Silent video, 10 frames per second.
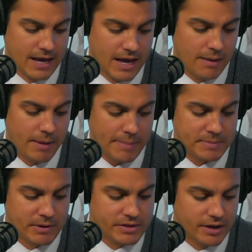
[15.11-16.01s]
A pap
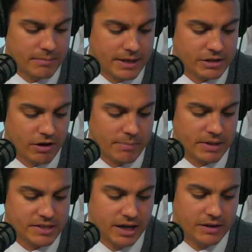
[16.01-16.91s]
smear is done by scraping
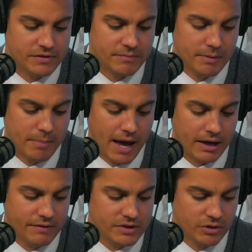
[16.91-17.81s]
cells from the back of
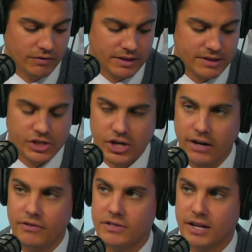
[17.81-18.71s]
the cervix to check
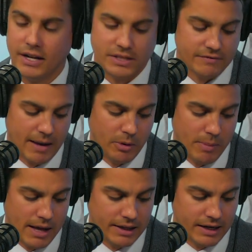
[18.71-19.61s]
for signs of
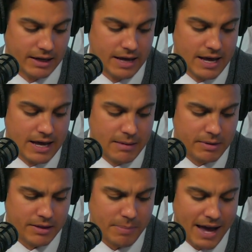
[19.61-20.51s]
abnormality. But in
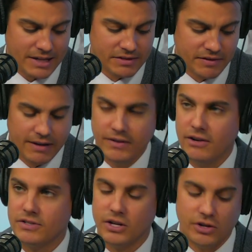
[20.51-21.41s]
the past five
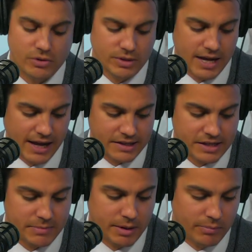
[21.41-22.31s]
years, a new test has
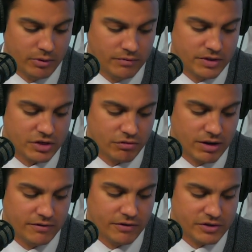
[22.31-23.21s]
been approved to
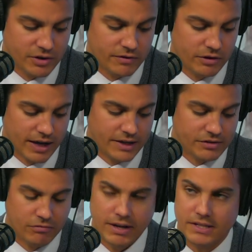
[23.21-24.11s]
screen for cervical cancer
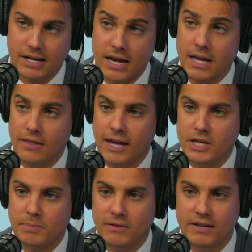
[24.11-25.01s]
risk the
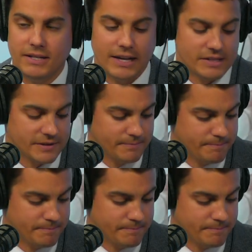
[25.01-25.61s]
HPV test.